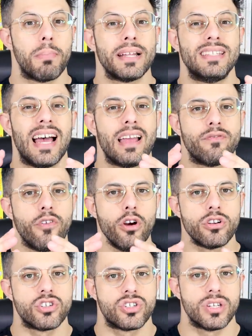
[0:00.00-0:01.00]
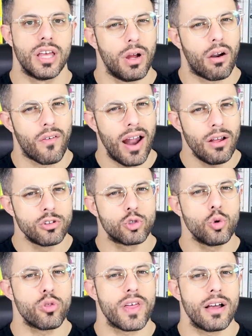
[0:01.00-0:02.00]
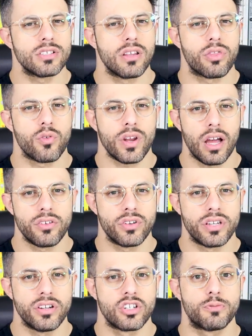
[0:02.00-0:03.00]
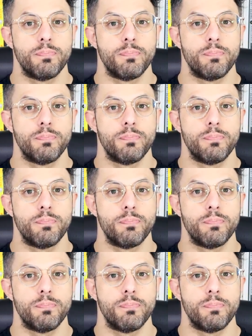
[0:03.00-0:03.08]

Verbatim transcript: but diverged around 2,300 years